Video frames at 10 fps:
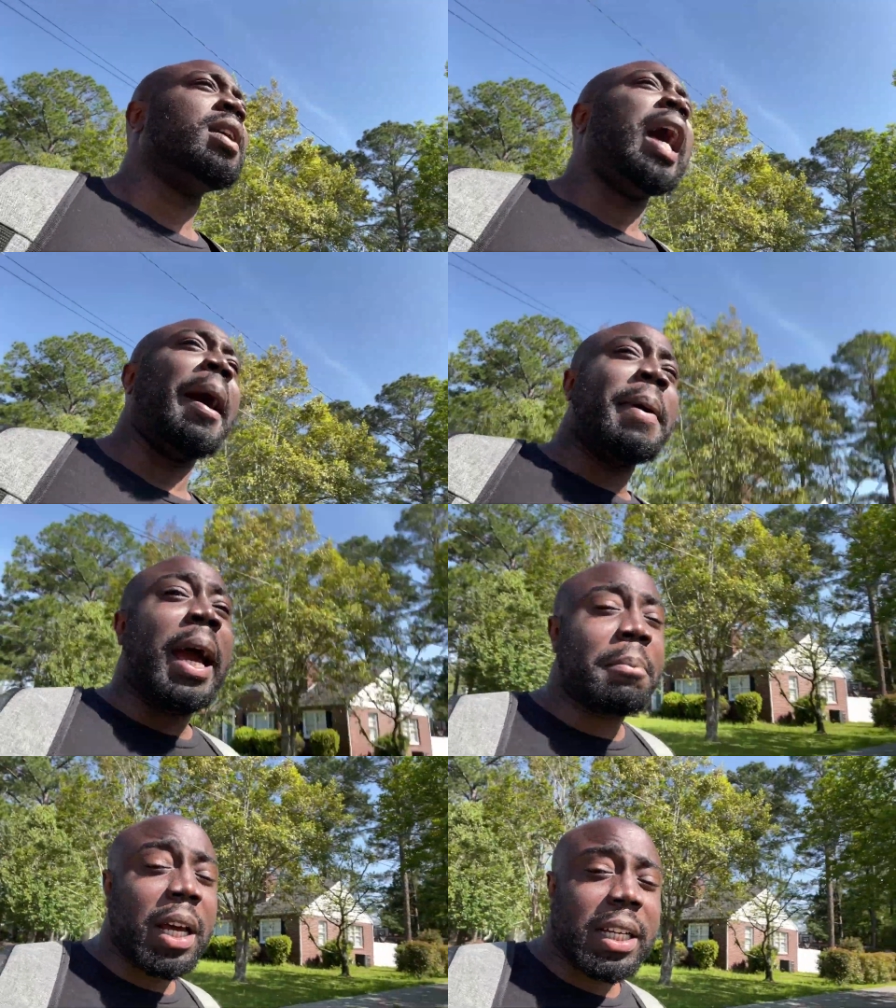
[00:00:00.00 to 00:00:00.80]
I mean,
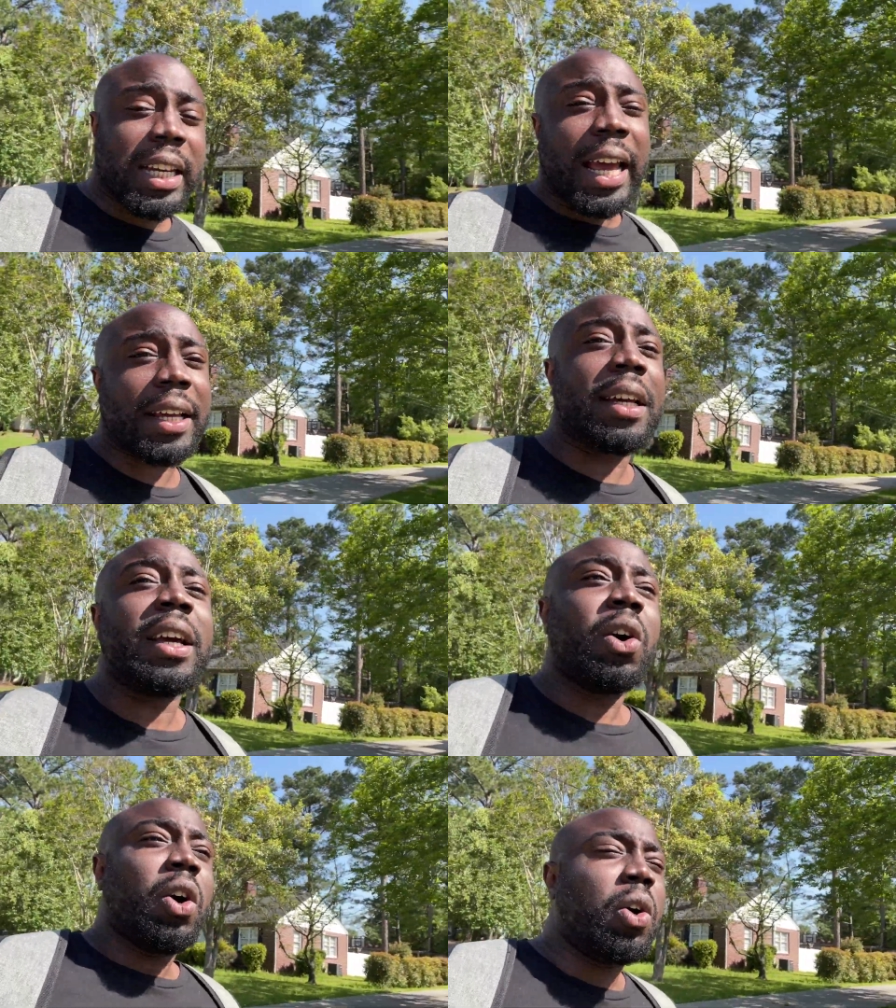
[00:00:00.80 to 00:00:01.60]
I'm looking like,
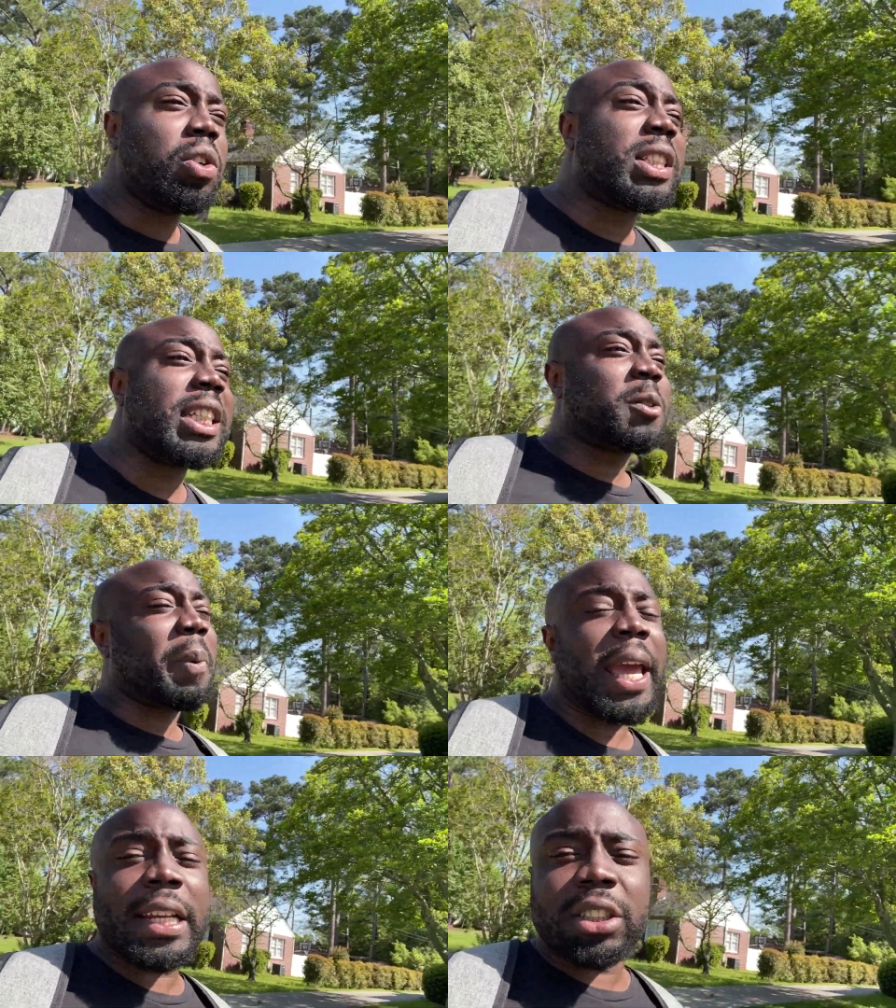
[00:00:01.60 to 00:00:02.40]
who's this
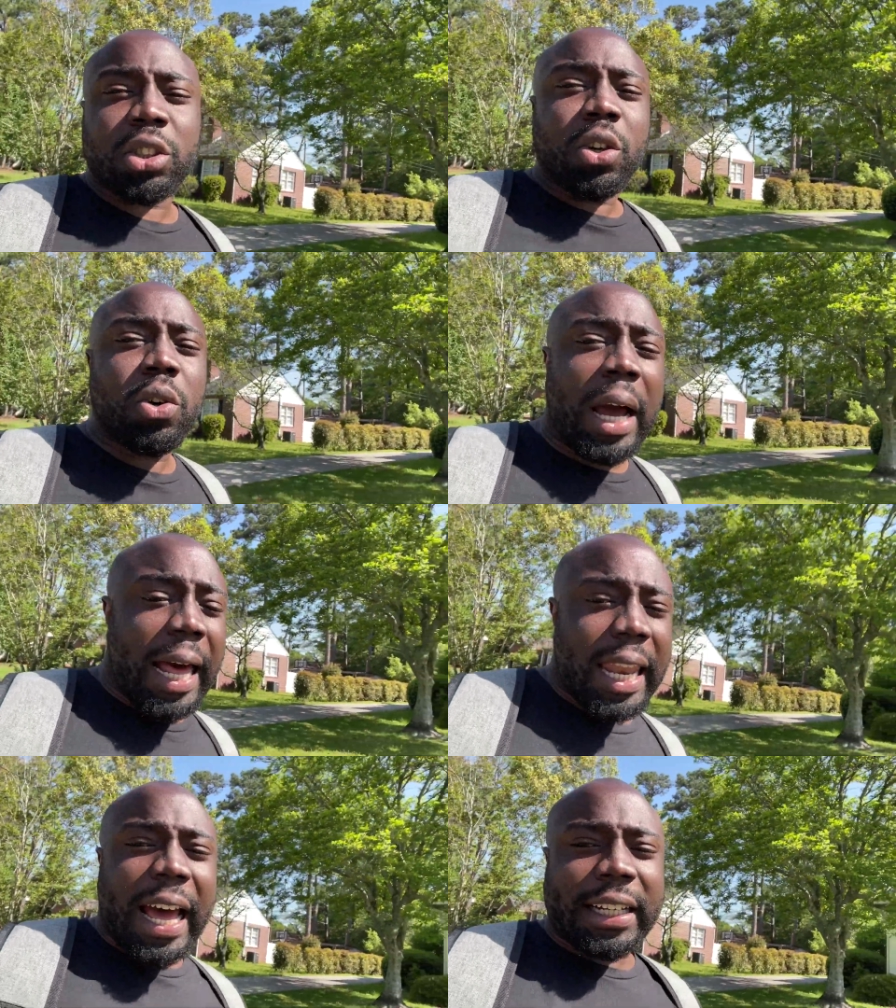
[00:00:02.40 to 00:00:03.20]
Spanish dude who
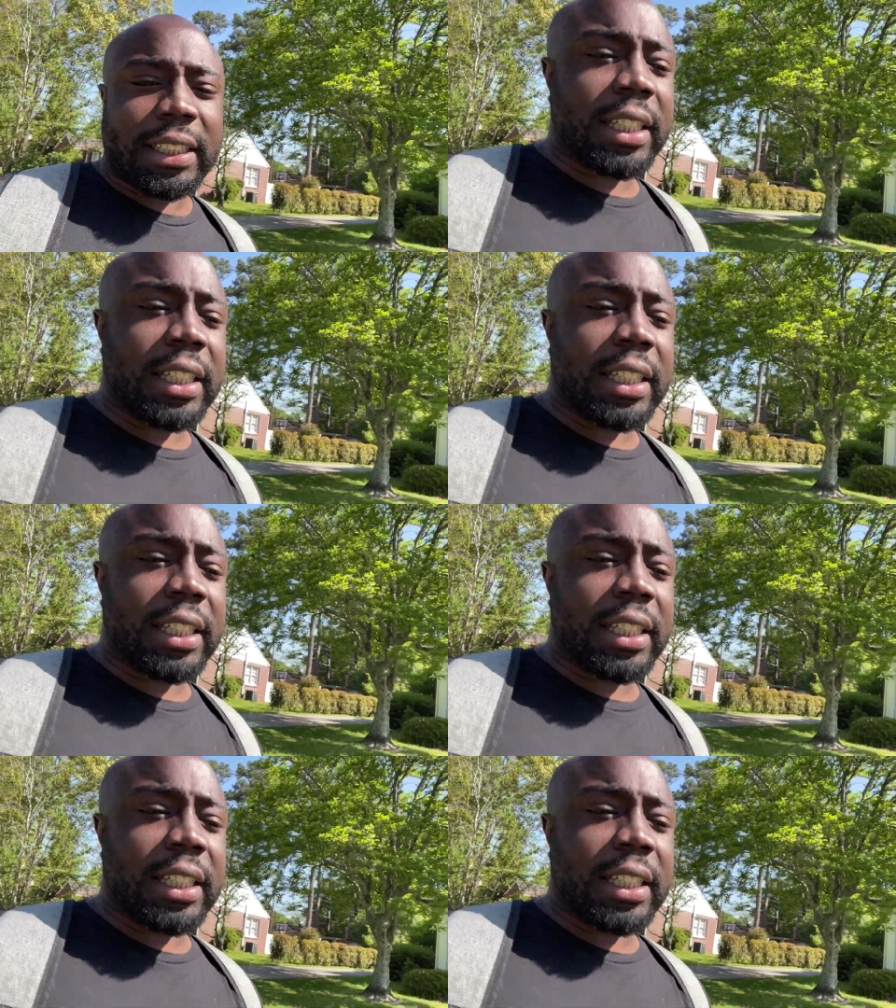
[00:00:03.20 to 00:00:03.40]
got locks in